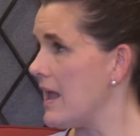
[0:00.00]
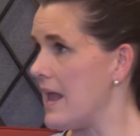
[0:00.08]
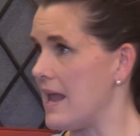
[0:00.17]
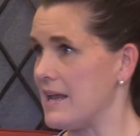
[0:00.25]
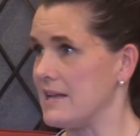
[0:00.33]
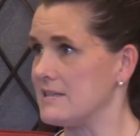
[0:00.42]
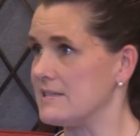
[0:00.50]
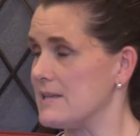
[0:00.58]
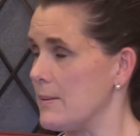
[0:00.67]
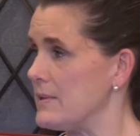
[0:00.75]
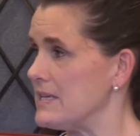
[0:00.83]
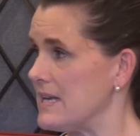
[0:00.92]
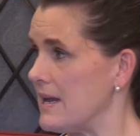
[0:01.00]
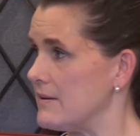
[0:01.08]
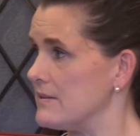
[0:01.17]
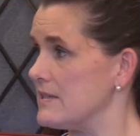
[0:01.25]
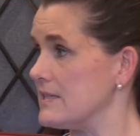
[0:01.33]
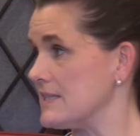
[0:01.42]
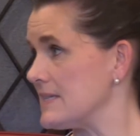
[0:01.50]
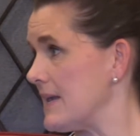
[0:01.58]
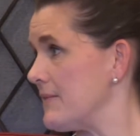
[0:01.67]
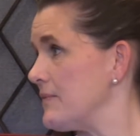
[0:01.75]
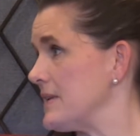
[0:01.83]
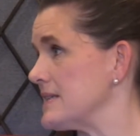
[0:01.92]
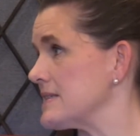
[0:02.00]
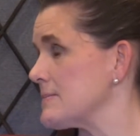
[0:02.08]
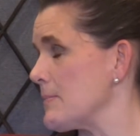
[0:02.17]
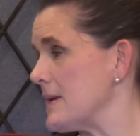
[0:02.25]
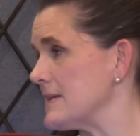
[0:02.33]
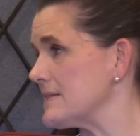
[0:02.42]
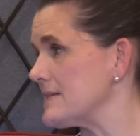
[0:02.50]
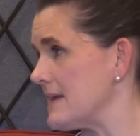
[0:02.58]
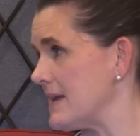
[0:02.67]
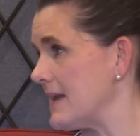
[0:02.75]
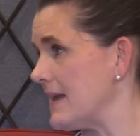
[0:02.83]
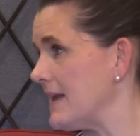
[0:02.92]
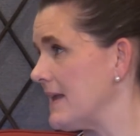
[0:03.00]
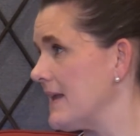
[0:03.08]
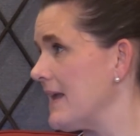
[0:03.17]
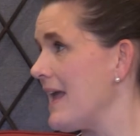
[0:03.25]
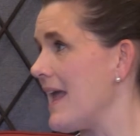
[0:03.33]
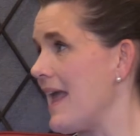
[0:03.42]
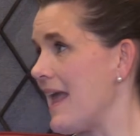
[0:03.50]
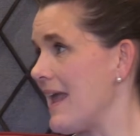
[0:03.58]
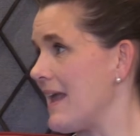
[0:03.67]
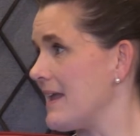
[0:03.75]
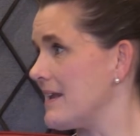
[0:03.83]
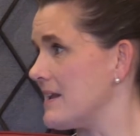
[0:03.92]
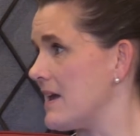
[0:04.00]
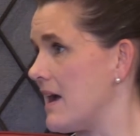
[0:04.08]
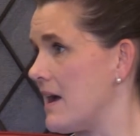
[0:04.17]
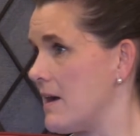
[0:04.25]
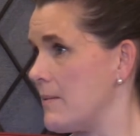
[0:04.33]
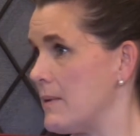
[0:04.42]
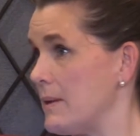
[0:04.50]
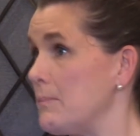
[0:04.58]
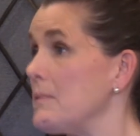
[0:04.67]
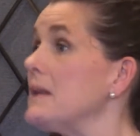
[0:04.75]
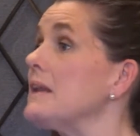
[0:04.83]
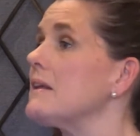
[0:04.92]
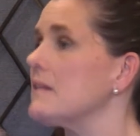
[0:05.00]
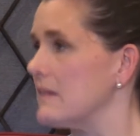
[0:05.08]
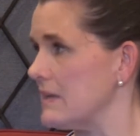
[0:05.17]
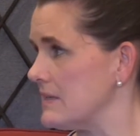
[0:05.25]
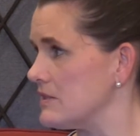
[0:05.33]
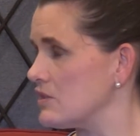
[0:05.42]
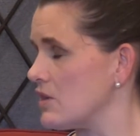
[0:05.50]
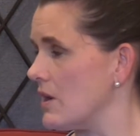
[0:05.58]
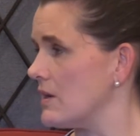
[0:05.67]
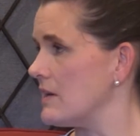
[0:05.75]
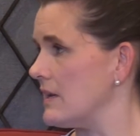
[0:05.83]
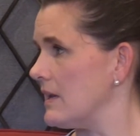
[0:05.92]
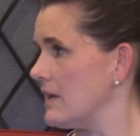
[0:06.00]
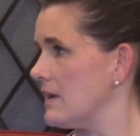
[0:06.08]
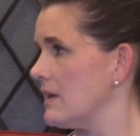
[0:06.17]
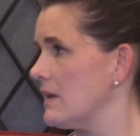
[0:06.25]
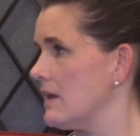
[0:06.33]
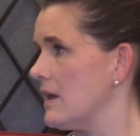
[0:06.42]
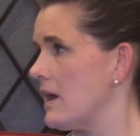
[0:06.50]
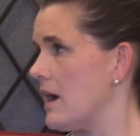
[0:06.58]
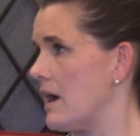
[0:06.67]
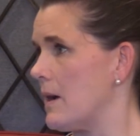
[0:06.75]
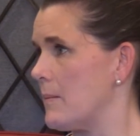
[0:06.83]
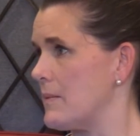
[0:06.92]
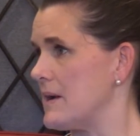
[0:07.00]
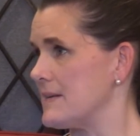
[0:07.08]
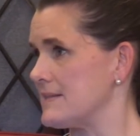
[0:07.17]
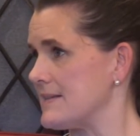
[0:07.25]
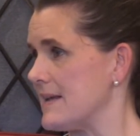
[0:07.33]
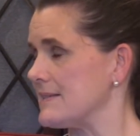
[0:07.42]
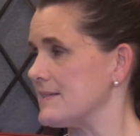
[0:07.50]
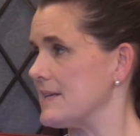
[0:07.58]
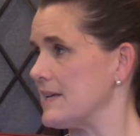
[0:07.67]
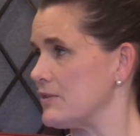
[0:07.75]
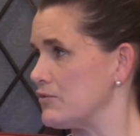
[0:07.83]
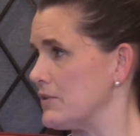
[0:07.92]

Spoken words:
and sent me down to St. V's Med City and immediately started assessing